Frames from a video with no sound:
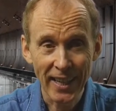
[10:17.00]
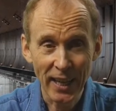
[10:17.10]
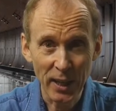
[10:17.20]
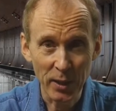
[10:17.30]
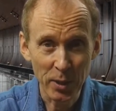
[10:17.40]

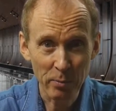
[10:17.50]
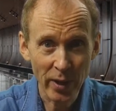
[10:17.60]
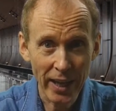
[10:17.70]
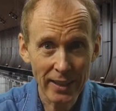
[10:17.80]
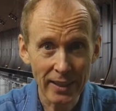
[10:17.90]
and you
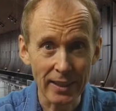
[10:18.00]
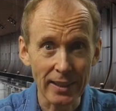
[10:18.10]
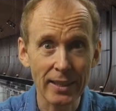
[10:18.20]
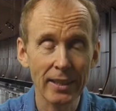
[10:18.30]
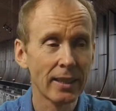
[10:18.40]

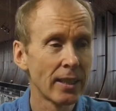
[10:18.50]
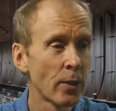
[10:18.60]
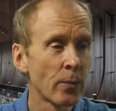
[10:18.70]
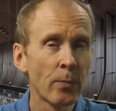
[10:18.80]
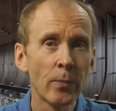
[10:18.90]
practice.
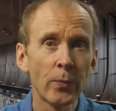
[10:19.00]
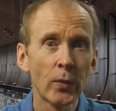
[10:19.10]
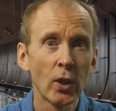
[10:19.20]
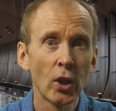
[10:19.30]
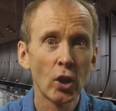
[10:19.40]

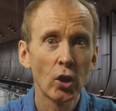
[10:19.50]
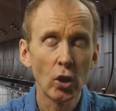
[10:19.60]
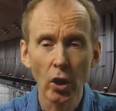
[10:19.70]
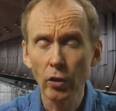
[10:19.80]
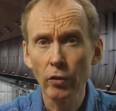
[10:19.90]
You
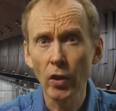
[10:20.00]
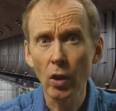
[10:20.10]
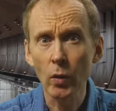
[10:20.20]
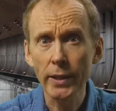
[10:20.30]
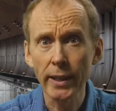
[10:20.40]
learn to
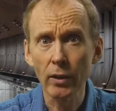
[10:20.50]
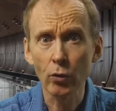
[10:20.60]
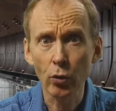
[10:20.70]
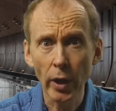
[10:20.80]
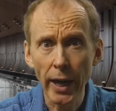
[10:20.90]
follow a set of
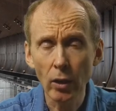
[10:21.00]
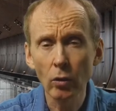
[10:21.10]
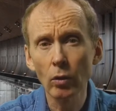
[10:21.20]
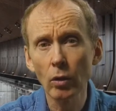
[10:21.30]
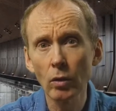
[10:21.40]
trading
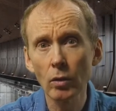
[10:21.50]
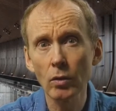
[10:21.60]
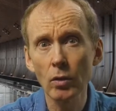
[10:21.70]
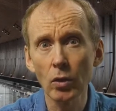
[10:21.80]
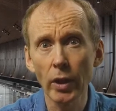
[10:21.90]

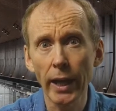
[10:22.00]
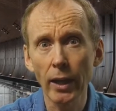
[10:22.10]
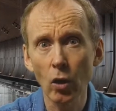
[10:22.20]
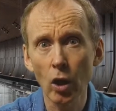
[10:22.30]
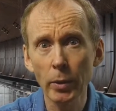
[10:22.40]
rules, you
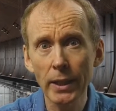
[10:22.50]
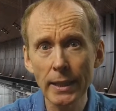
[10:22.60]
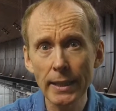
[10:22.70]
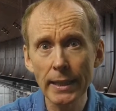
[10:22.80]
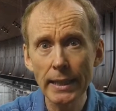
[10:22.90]
gain
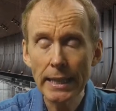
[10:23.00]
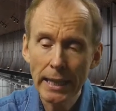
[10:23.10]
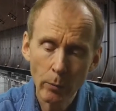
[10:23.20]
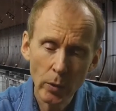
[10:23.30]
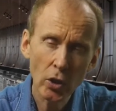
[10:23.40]
competency,
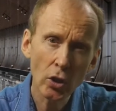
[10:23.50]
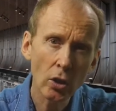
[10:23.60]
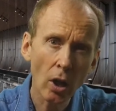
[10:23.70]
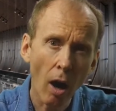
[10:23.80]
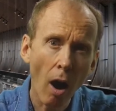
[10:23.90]
and with
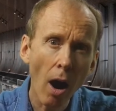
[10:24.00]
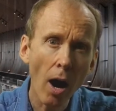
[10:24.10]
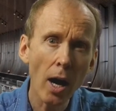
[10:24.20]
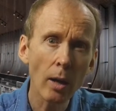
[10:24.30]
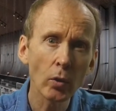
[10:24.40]

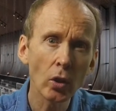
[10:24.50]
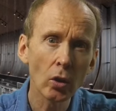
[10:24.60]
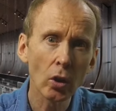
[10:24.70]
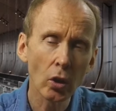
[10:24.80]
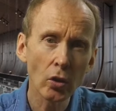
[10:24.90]
time, you
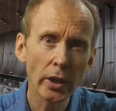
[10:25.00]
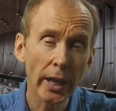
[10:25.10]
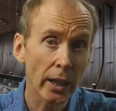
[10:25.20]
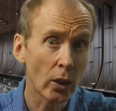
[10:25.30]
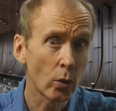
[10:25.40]
learn to
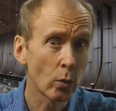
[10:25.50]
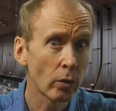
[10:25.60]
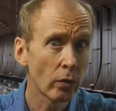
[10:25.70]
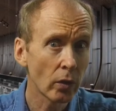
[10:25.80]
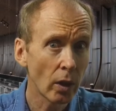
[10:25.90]
get into a
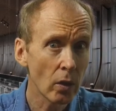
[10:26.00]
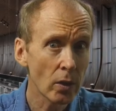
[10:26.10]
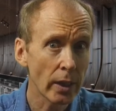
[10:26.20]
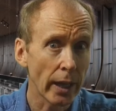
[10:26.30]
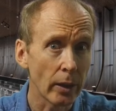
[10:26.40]
flow
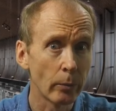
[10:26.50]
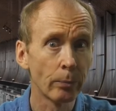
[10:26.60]
state.